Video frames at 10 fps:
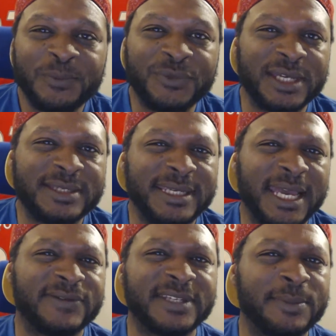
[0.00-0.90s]
does he
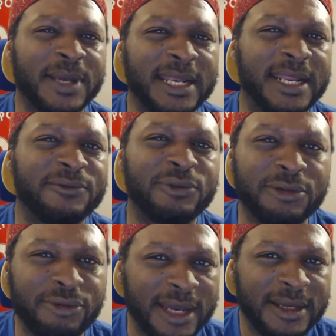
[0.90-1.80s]
have some kind of
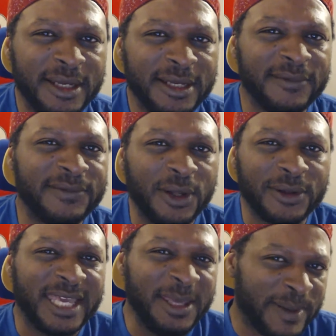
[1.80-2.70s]
regret of
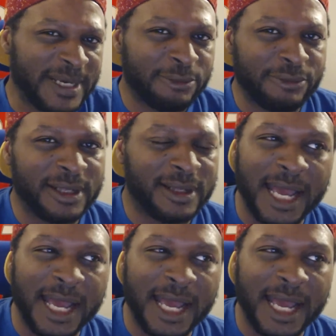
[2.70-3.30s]
not keeping it real?